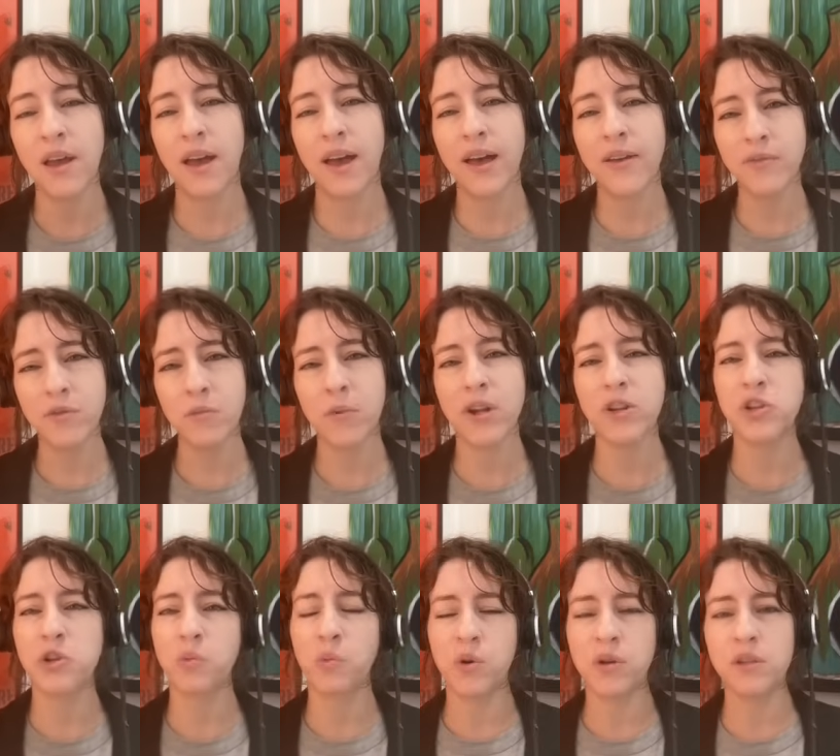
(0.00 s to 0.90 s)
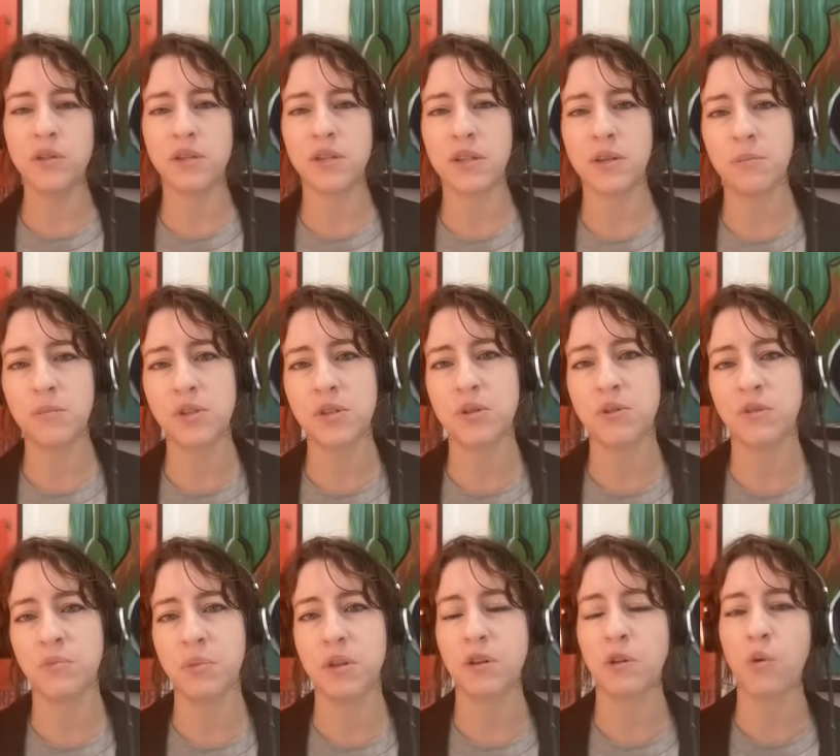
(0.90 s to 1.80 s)
Evan Rachel Wood seems to
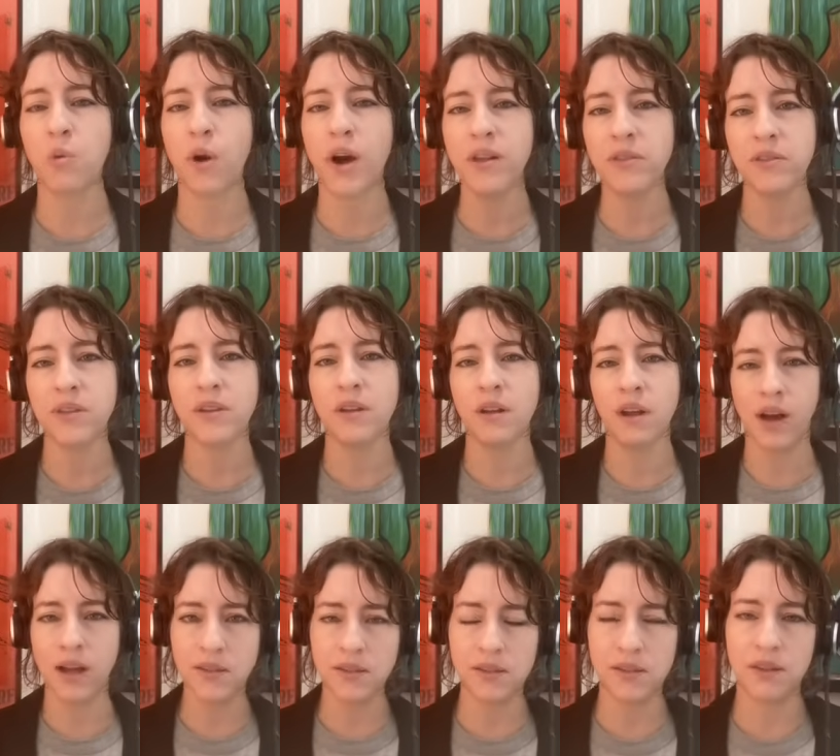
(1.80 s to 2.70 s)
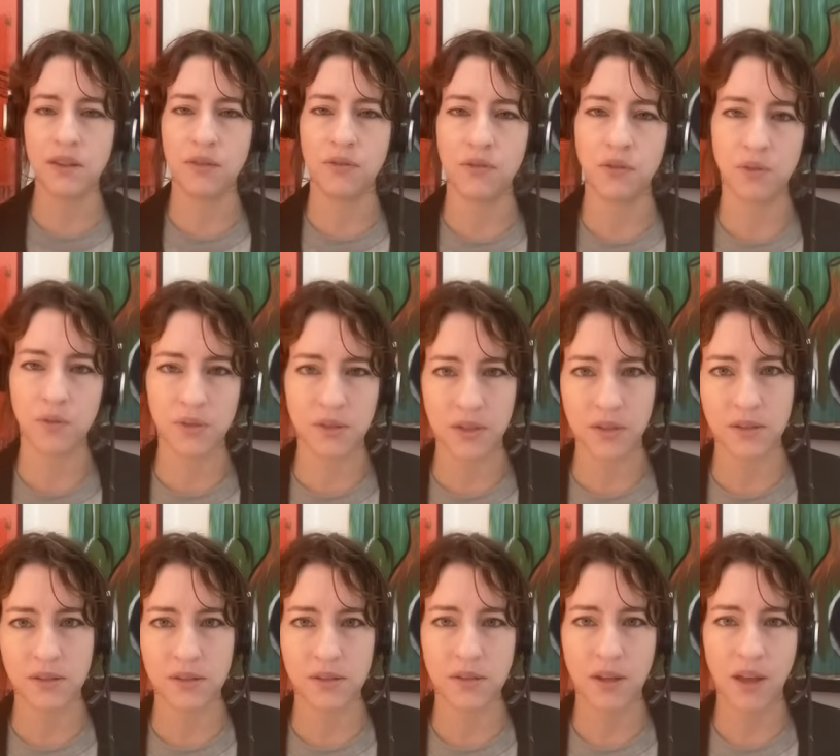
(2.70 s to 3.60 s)
have been quite the Nazi
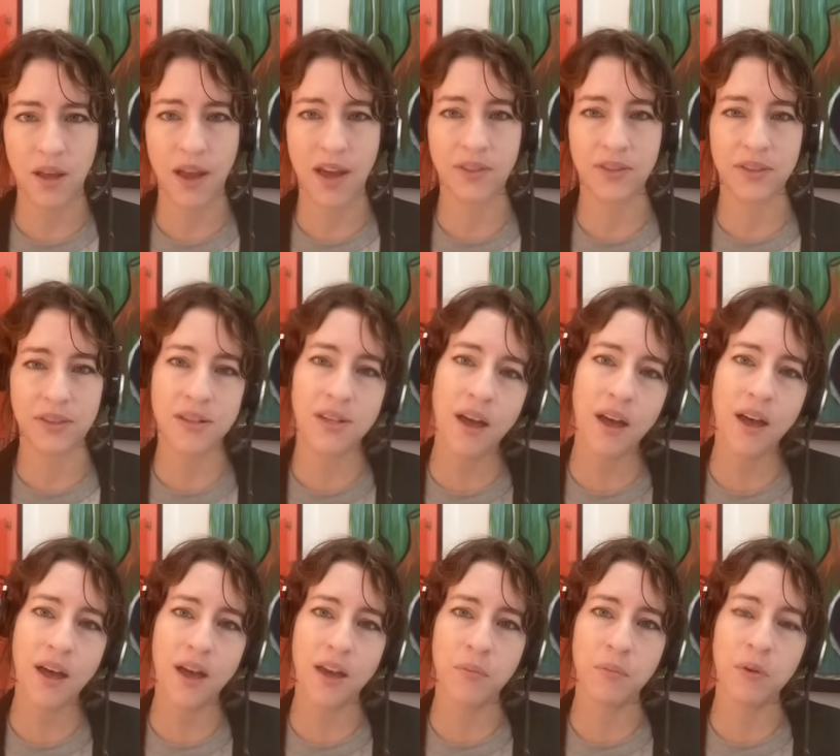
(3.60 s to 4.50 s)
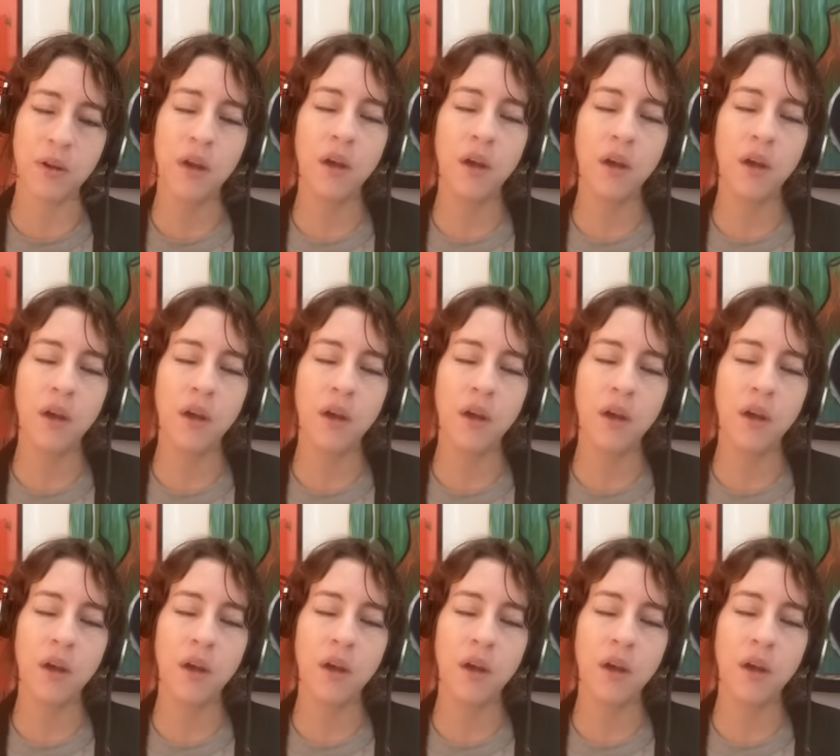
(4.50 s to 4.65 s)
enthusiast at the time.